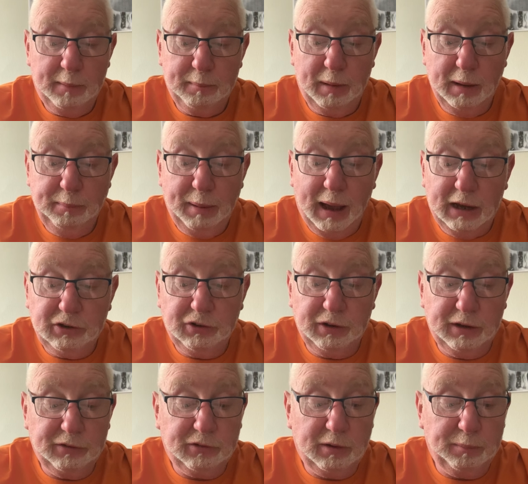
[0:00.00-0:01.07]
My
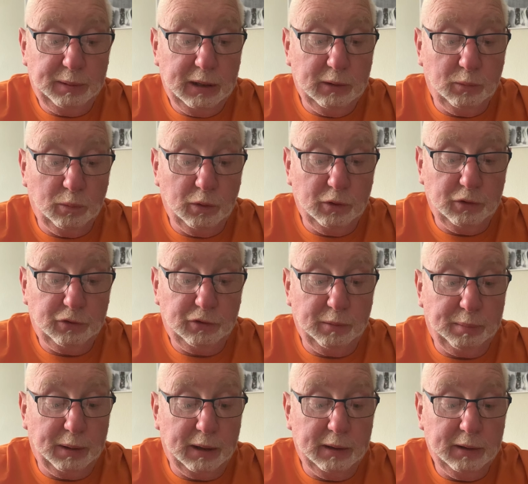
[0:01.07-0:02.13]
passion is to be a
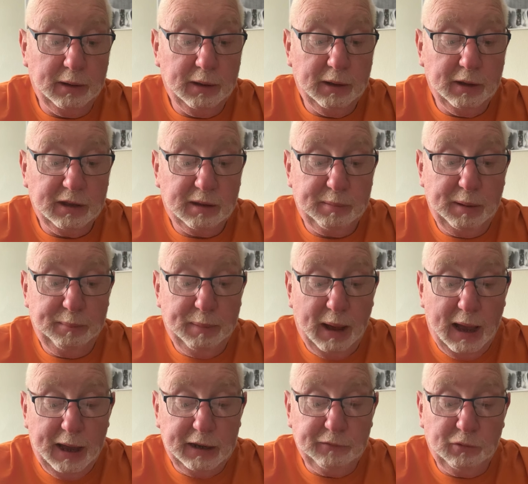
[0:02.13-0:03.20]
worshipper, to be
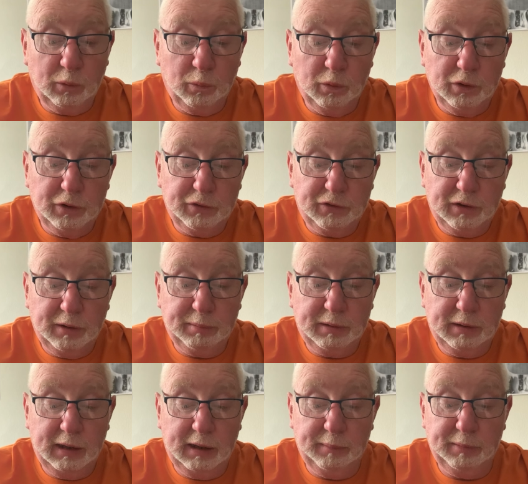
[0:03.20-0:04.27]
part of a worship
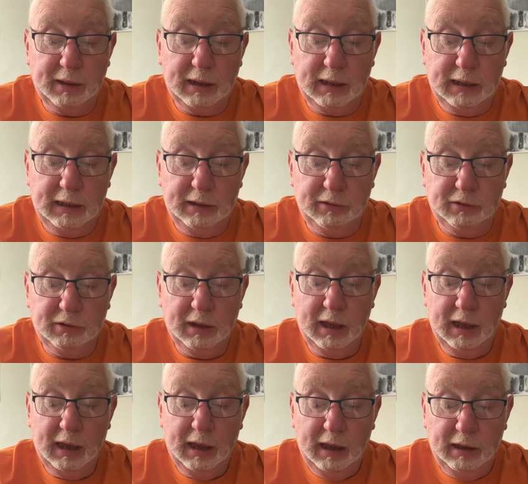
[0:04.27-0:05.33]
team that leads
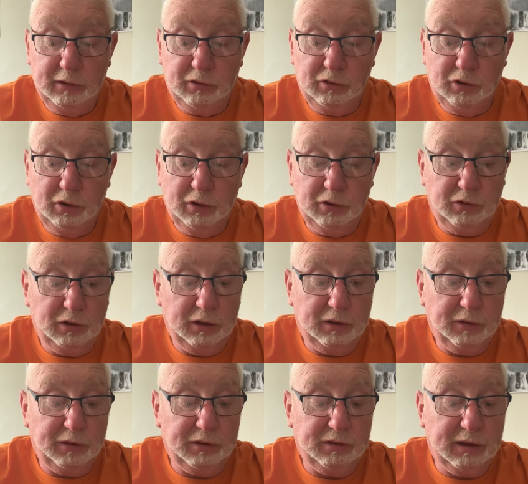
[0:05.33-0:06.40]
his church into
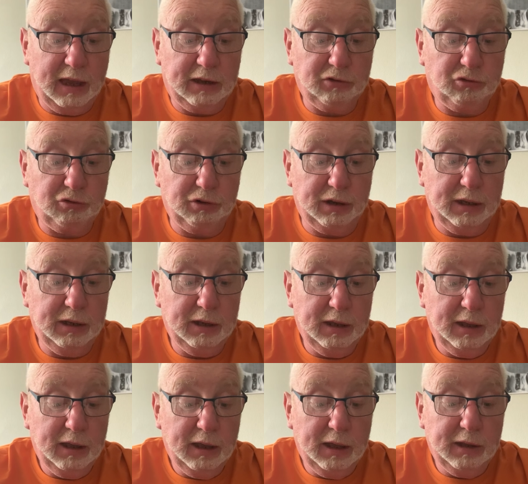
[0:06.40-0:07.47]
the sanctuary,
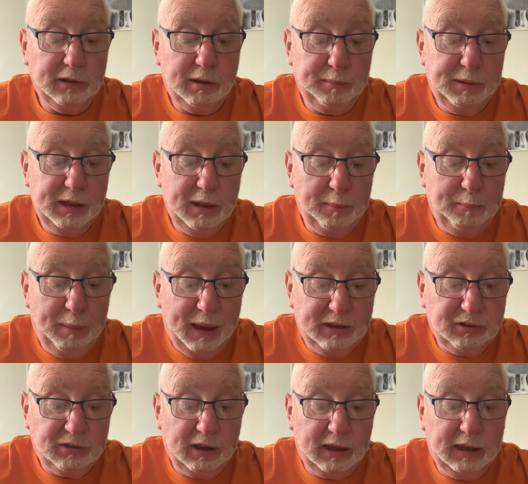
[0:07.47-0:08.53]
to be the
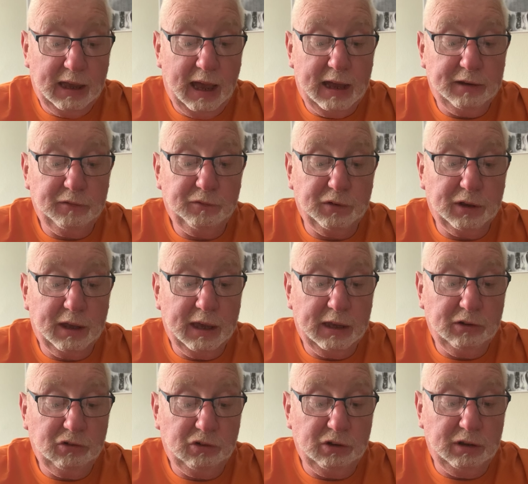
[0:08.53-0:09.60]
best I can for
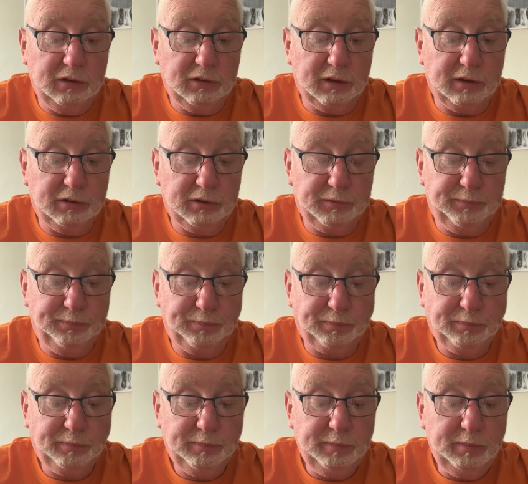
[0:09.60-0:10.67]
King Jesus.
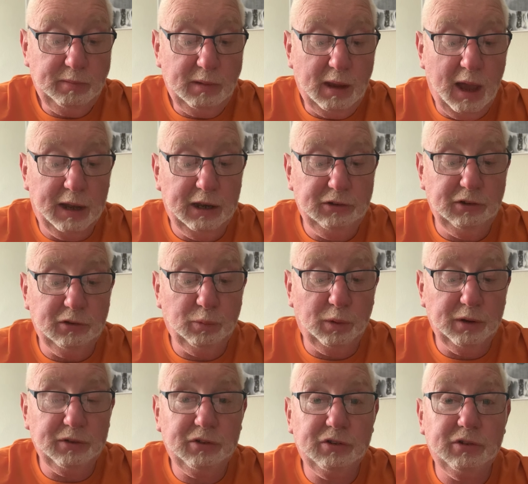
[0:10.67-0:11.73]
And I just
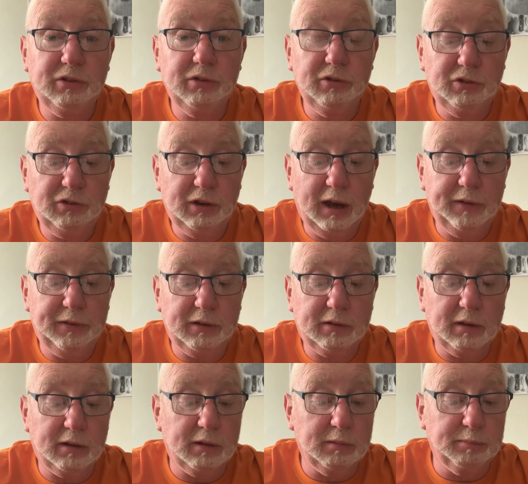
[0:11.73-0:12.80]
want to share this
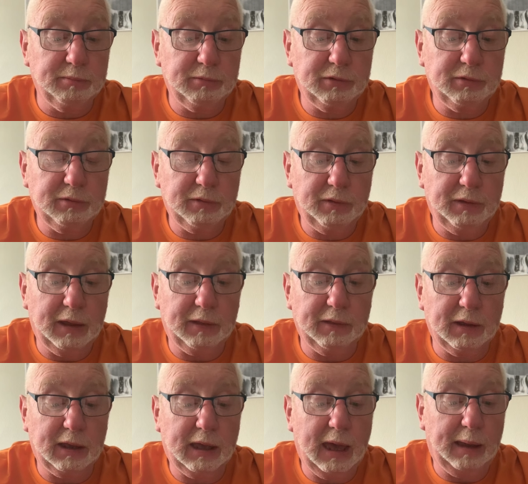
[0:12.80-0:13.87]
little thing
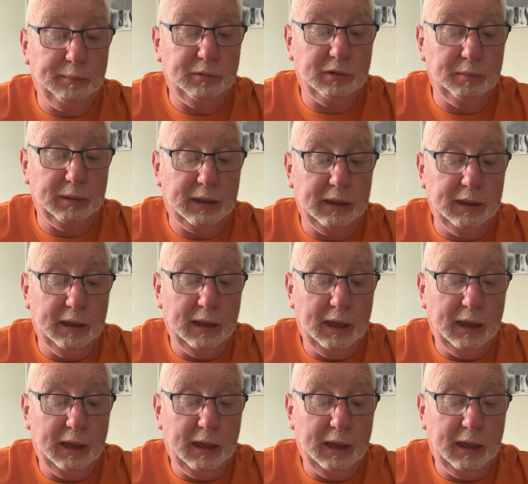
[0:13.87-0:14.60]
that came to me.